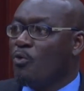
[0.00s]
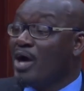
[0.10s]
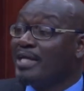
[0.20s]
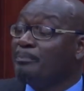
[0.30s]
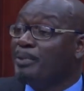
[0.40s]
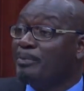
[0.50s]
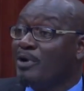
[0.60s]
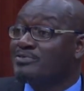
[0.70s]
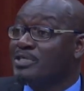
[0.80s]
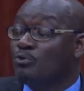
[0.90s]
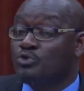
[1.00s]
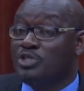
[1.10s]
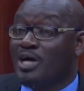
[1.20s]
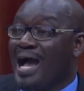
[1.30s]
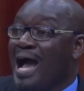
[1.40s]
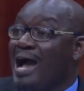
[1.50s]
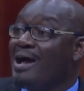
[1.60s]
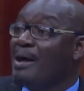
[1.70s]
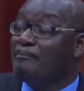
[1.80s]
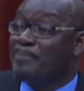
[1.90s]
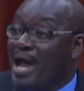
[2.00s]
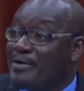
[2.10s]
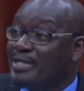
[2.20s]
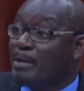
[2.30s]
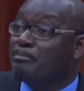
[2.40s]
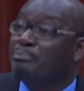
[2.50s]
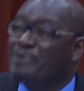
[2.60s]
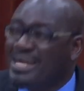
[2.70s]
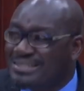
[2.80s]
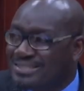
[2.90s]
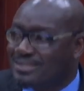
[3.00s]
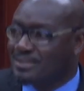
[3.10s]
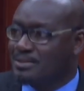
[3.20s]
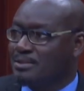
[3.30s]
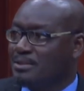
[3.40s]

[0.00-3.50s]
working people of St. Lucia are bearing the brunt